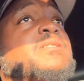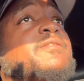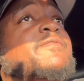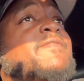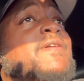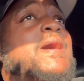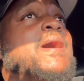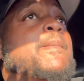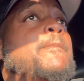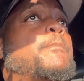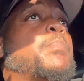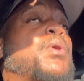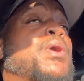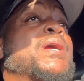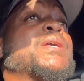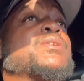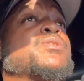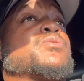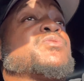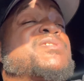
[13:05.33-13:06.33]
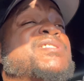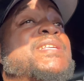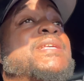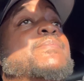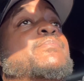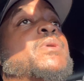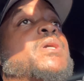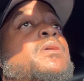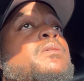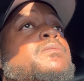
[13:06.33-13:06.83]
to find brand new
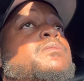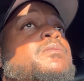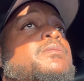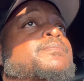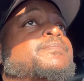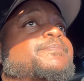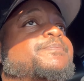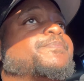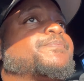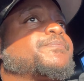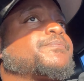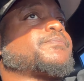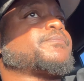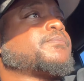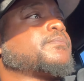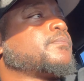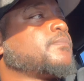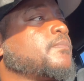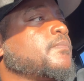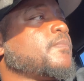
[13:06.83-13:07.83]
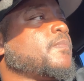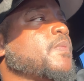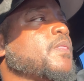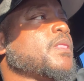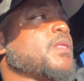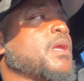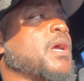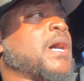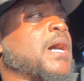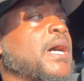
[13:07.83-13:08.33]
seat belts,
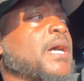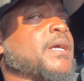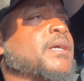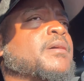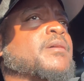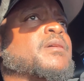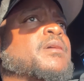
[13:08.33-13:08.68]
I